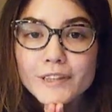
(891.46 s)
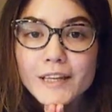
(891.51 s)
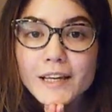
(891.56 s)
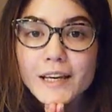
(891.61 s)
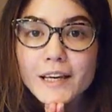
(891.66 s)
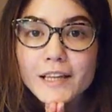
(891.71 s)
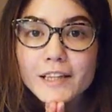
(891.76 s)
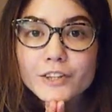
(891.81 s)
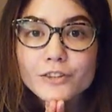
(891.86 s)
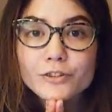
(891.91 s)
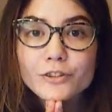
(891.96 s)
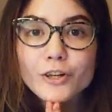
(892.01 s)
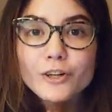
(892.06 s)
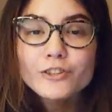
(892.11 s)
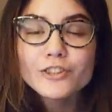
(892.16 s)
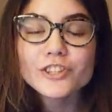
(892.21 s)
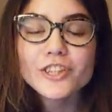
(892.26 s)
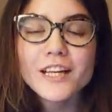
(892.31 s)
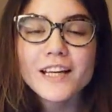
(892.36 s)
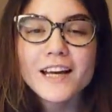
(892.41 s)
And
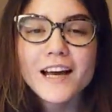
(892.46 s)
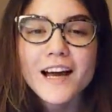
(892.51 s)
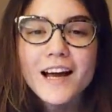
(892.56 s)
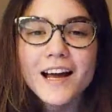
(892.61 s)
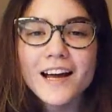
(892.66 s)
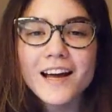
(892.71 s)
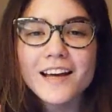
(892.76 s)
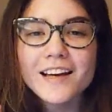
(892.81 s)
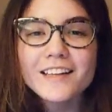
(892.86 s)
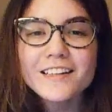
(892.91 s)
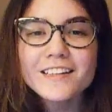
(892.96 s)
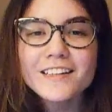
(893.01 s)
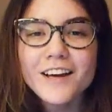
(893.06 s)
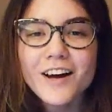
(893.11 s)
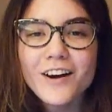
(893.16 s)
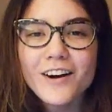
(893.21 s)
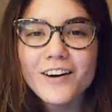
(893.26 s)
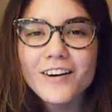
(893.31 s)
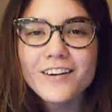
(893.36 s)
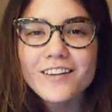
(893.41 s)
crochet on,
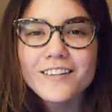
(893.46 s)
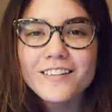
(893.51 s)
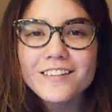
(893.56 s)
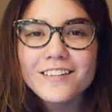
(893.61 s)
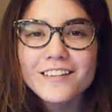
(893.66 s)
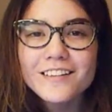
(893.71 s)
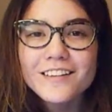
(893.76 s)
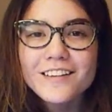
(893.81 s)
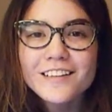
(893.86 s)
y'all.